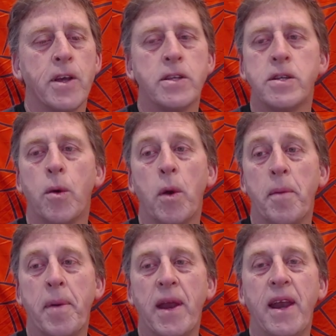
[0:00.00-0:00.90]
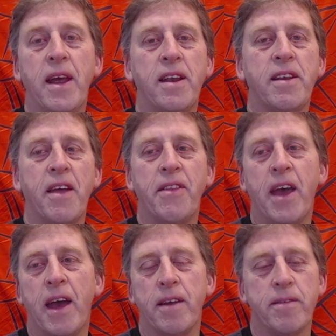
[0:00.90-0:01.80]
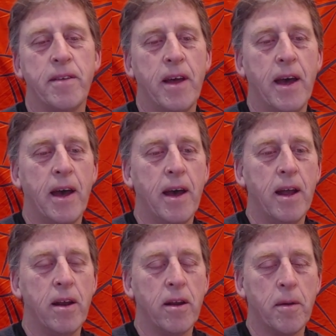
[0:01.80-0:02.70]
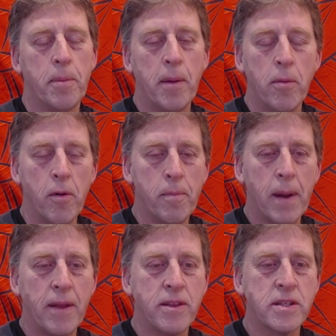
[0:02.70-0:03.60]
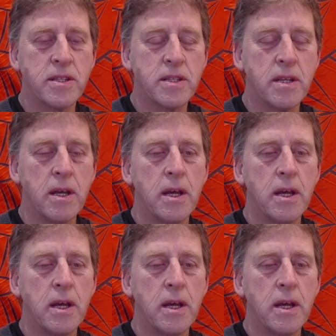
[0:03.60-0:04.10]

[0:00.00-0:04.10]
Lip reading: So we've been here, done that. A lot of people have played this